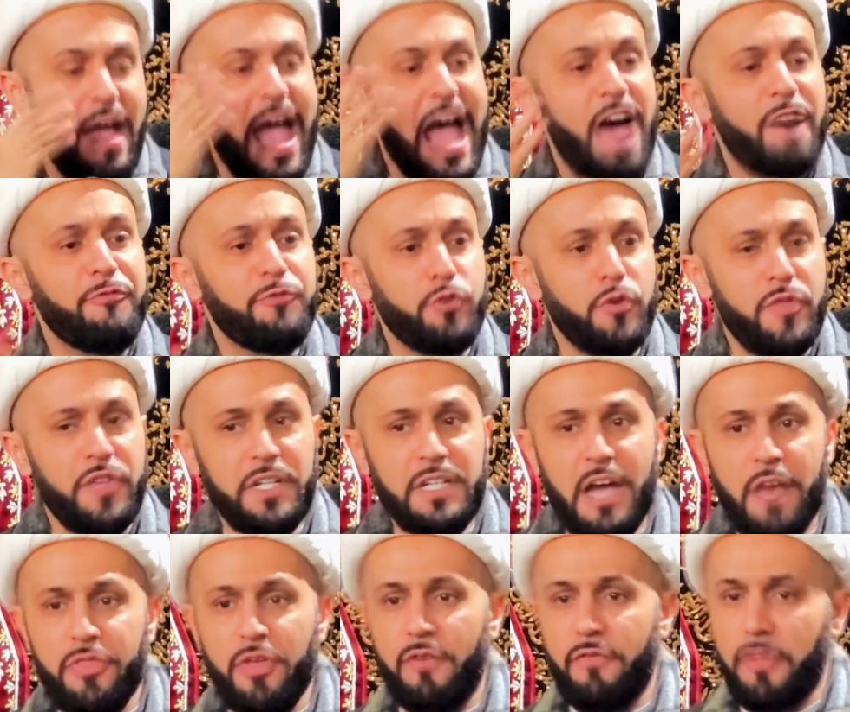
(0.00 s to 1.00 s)
After the
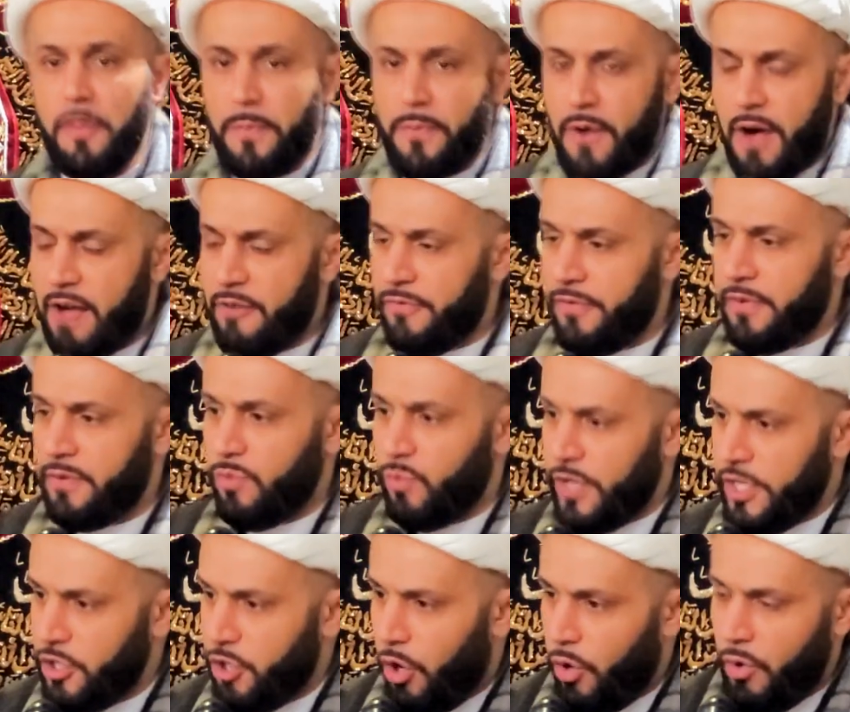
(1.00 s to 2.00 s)
death of the Prophet,
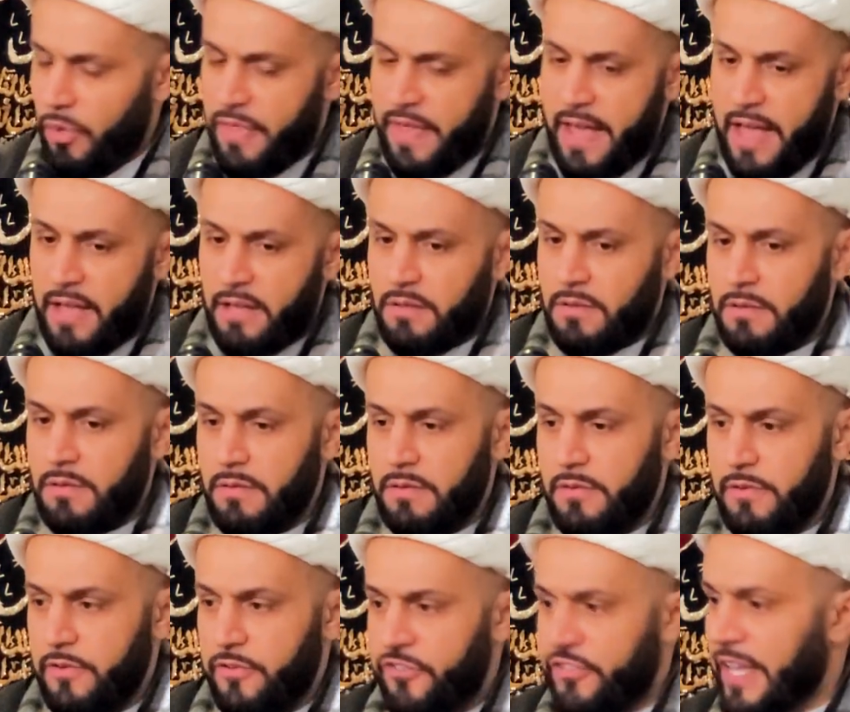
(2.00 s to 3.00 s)
we know that
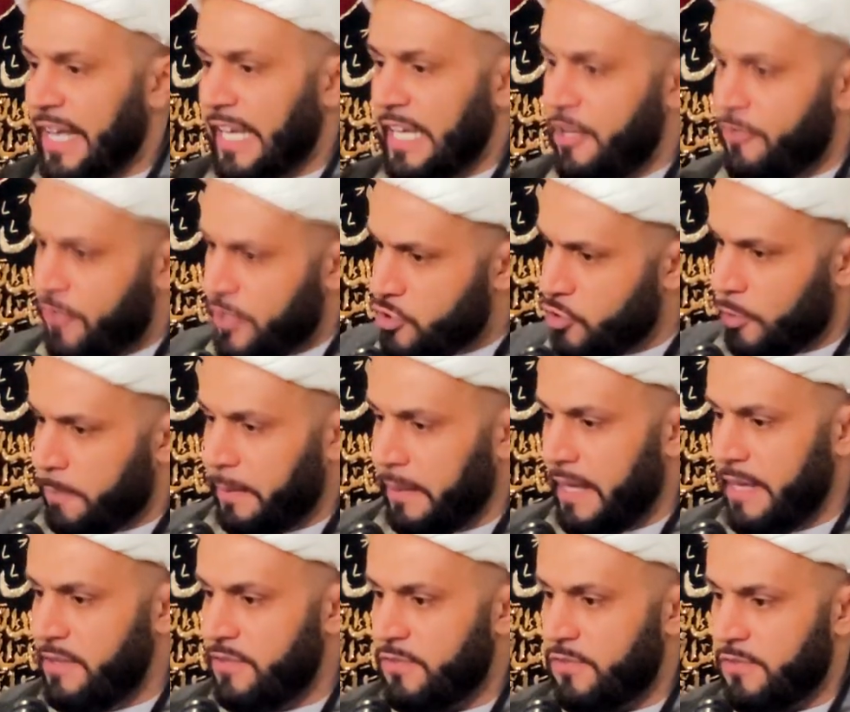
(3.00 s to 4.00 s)
Saqifa took
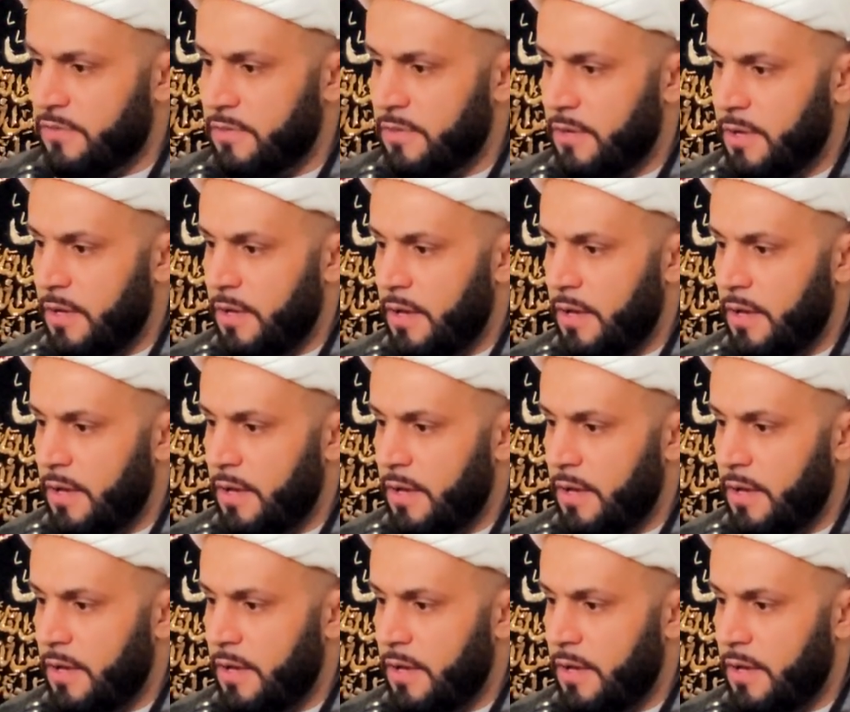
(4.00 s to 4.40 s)
place.